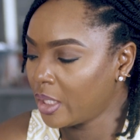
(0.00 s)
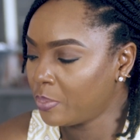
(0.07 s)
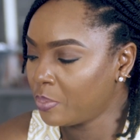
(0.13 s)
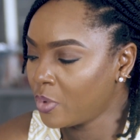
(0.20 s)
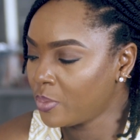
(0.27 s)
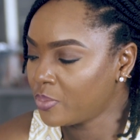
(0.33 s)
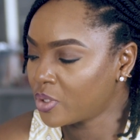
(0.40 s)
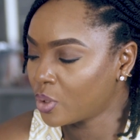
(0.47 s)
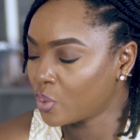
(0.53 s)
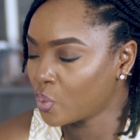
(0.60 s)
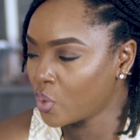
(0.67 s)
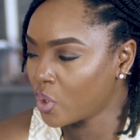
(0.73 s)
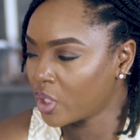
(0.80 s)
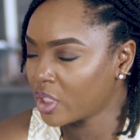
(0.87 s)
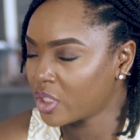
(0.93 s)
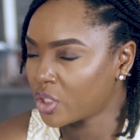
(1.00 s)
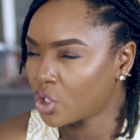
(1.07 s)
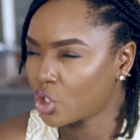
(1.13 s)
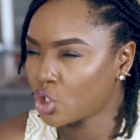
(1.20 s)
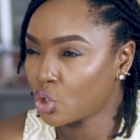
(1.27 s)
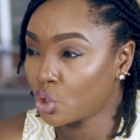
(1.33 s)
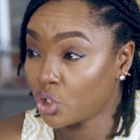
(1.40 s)
Okay, Moms at Work
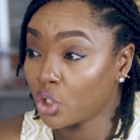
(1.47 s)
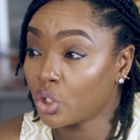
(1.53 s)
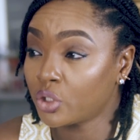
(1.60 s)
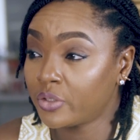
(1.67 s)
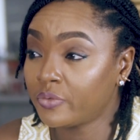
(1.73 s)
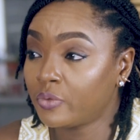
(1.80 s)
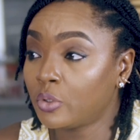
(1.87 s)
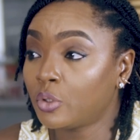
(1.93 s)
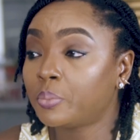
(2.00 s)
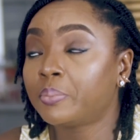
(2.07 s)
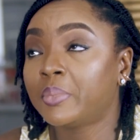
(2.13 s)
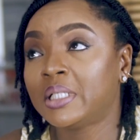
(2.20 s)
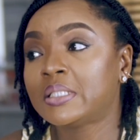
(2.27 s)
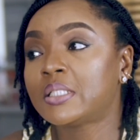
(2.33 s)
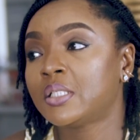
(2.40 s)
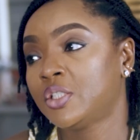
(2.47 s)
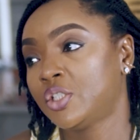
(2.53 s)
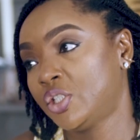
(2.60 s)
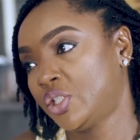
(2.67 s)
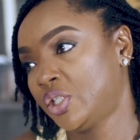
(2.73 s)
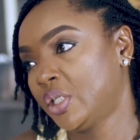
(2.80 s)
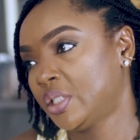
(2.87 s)
is a social development
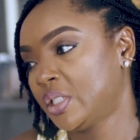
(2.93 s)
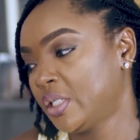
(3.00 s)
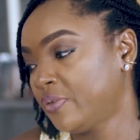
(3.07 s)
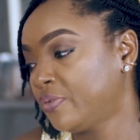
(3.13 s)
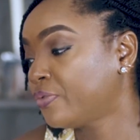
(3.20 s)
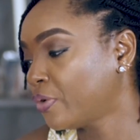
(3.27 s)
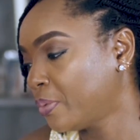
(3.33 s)
initiative